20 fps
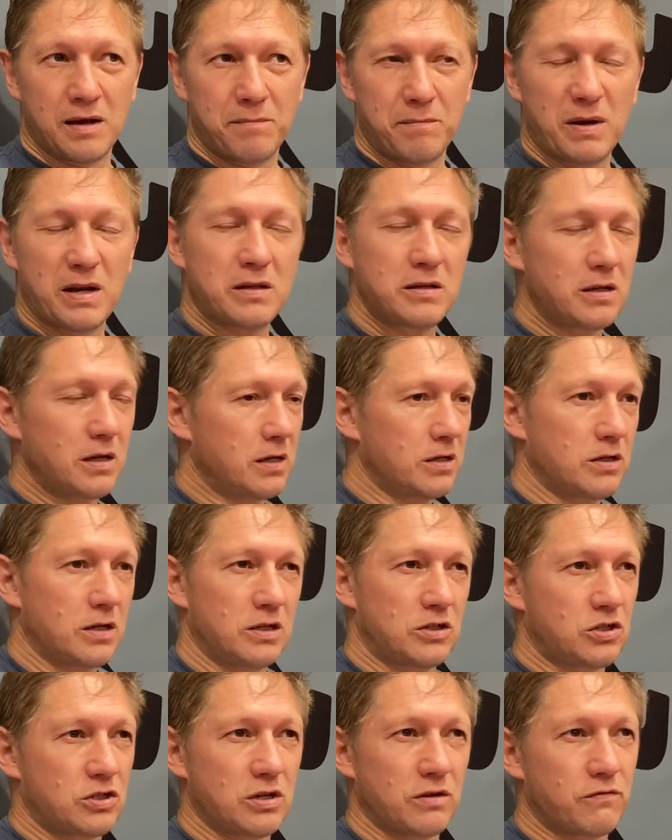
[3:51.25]
But yeah,
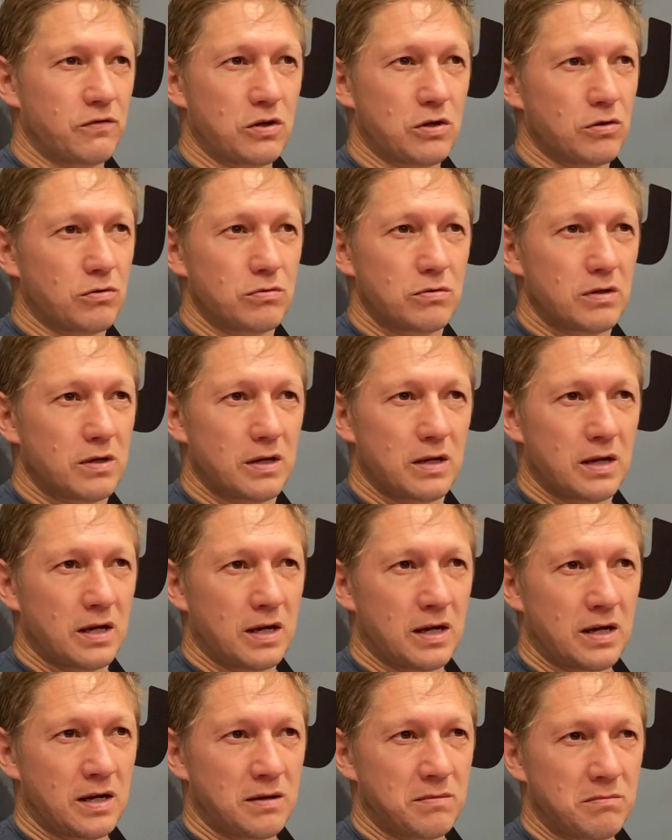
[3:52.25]
it's difficult.
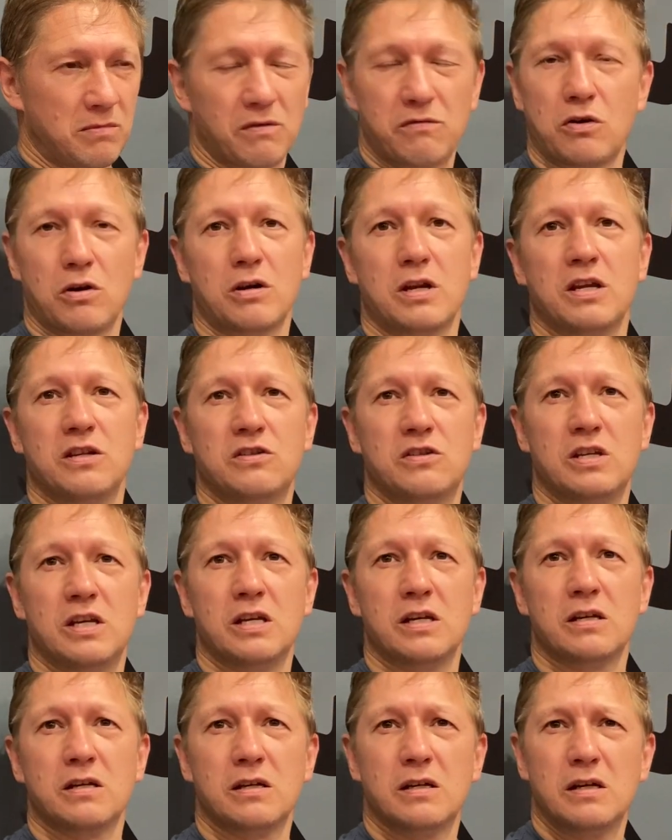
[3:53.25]
I've got kids
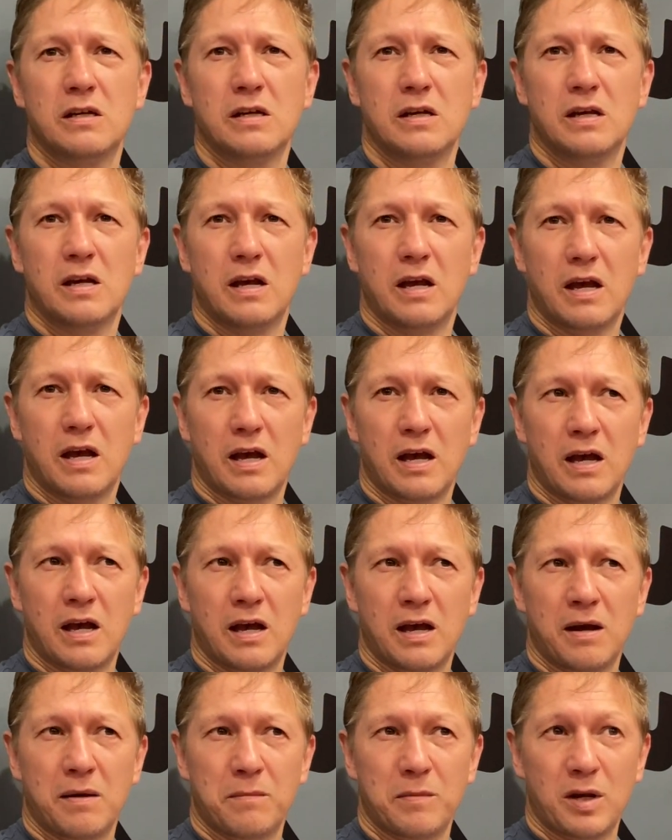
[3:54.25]
here,
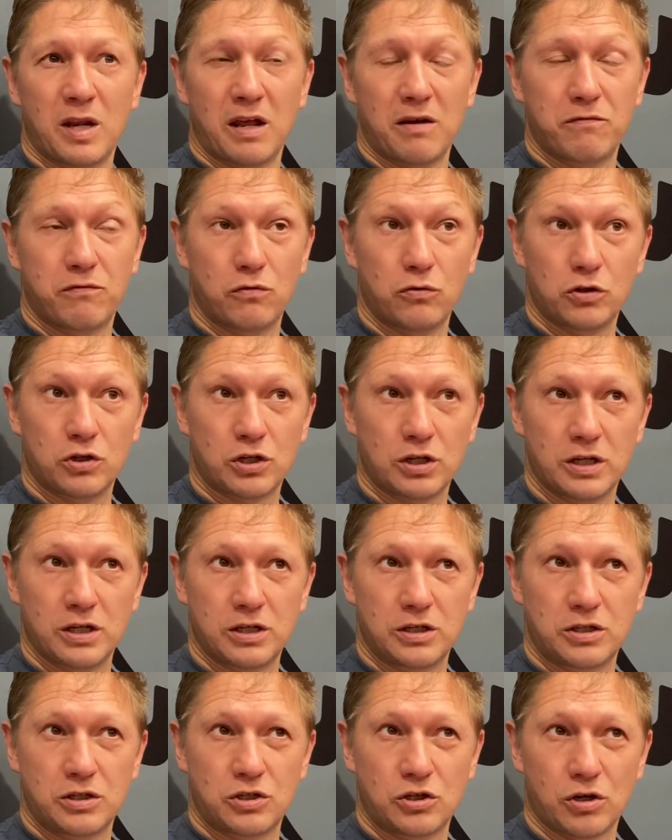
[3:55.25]
and
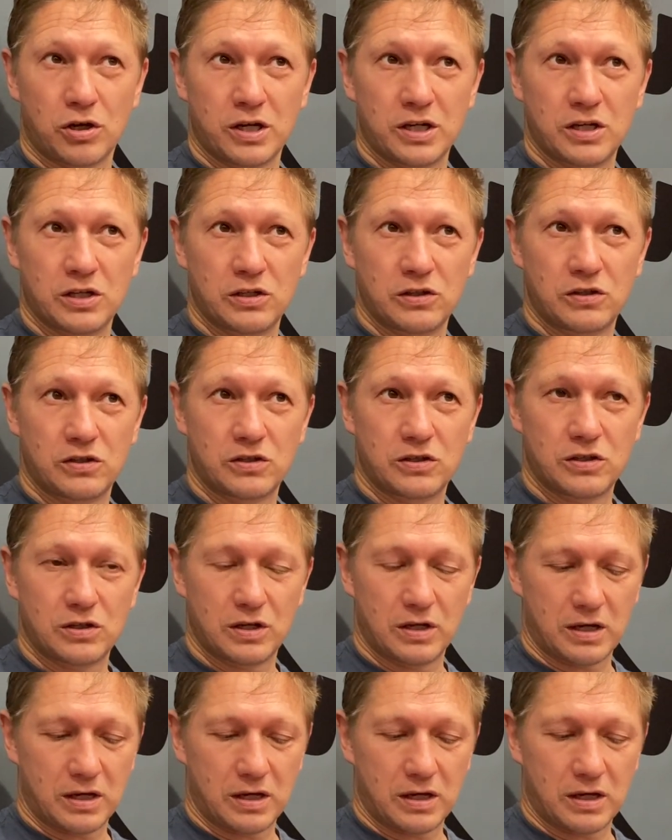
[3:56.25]
unfortunately China's